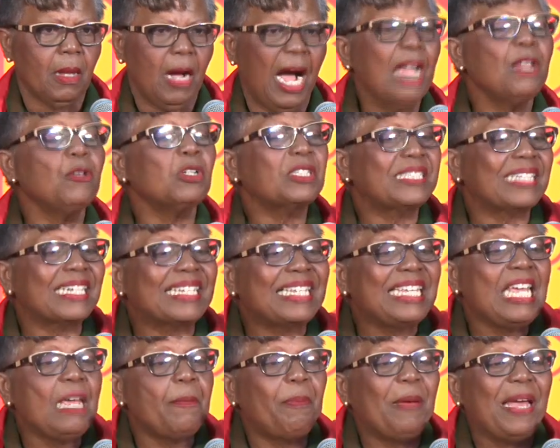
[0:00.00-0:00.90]
I used to
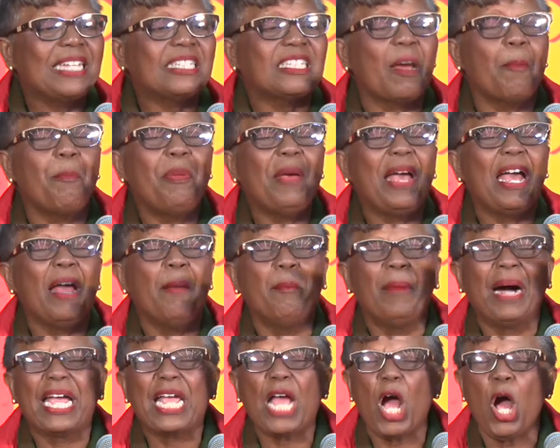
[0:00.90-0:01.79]
keep it to pay
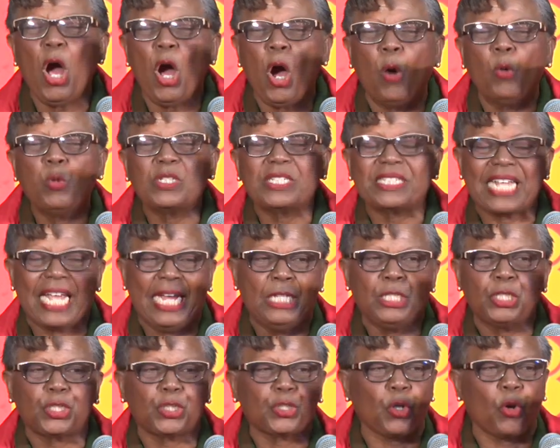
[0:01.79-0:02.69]
my house
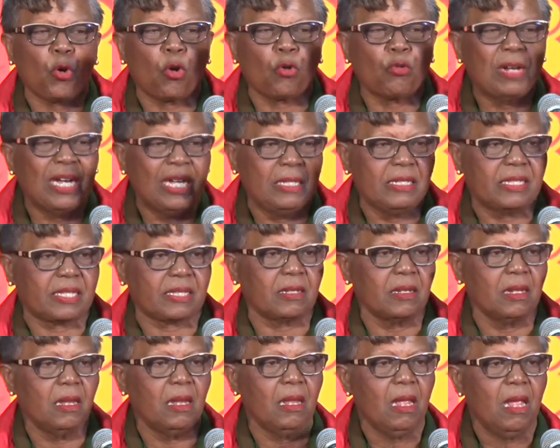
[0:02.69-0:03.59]

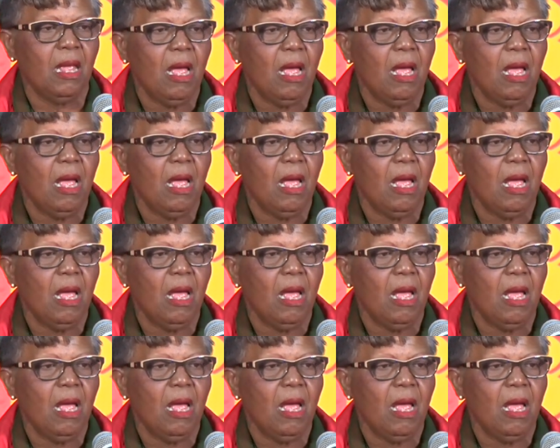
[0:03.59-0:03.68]
insurance.